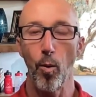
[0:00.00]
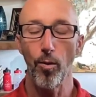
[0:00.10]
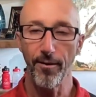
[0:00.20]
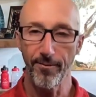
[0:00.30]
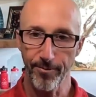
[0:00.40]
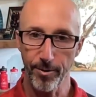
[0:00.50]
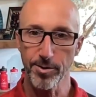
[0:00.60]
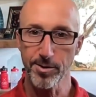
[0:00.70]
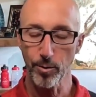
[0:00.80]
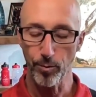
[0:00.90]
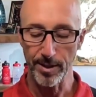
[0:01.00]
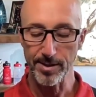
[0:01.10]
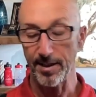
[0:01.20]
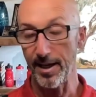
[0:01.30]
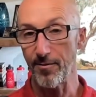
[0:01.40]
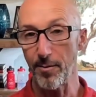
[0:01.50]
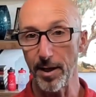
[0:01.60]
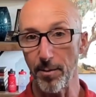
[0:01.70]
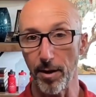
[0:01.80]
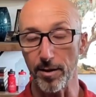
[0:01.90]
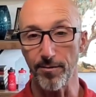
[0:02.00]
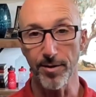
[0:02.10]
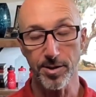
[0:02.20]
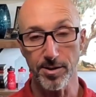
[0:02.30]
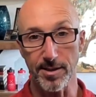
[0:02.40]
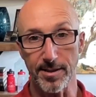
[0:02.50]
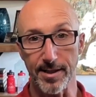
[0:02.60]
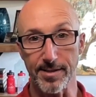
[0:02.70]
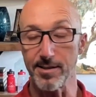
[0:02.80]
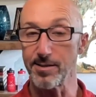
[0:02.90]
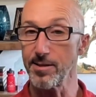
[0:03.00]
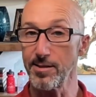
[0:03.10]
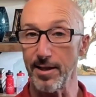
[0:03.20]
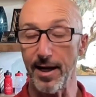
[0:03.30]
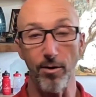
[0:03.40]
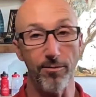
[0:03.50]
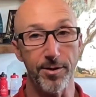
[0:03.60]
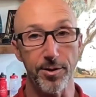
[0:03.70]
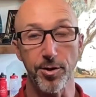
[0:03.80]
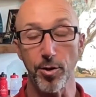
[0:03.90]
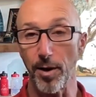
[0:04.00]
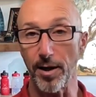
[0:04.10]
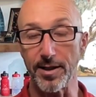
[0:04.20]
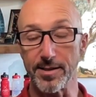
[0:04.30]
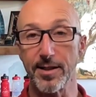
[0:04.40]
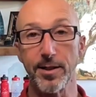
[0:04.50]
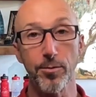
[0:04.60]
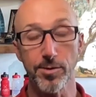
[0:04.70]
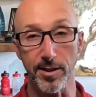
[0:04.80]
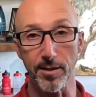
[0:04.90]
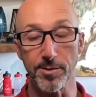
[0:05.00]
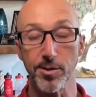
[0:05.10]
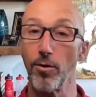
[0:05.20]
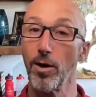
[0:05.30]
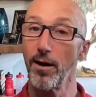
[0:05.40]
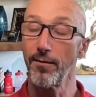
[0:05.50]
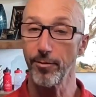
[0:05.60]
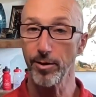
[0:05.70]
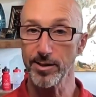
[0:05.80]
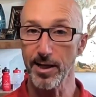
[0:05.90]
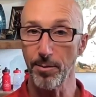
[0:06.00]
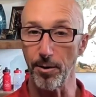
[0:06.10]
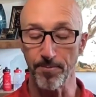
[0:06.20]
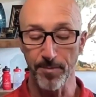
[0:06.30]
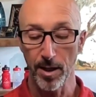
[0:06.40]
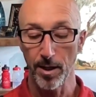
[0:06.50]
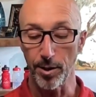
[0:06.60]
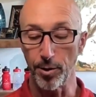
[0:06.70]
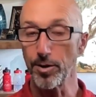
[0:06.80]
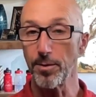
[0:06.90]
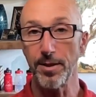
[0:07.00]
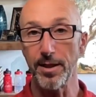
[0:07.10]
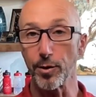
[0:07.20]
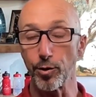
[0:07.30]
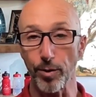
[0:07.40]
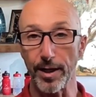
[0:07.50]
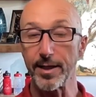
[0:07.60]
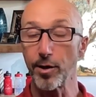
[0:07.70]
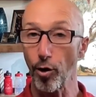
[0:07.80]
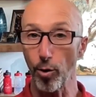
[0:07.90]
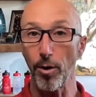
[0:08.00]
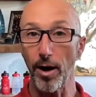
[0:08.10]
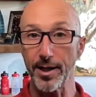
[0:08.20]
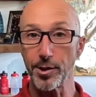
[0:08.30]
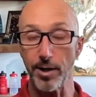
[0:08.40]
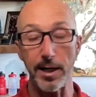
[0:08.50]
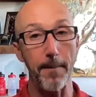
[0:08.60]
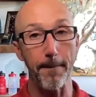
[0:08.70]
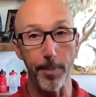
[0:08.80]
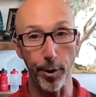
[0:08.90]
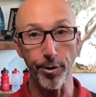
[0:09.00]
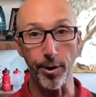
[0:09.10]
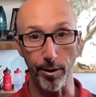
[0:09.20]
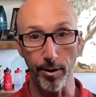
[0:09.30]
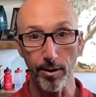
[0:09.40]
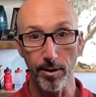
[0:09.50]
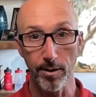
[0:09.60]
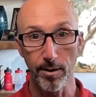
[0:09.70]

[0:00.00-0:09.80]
The first reason to have a metabolic efficiency test is to see how efficient your body is at using them. So, for example, you can be a great carbohydrate burner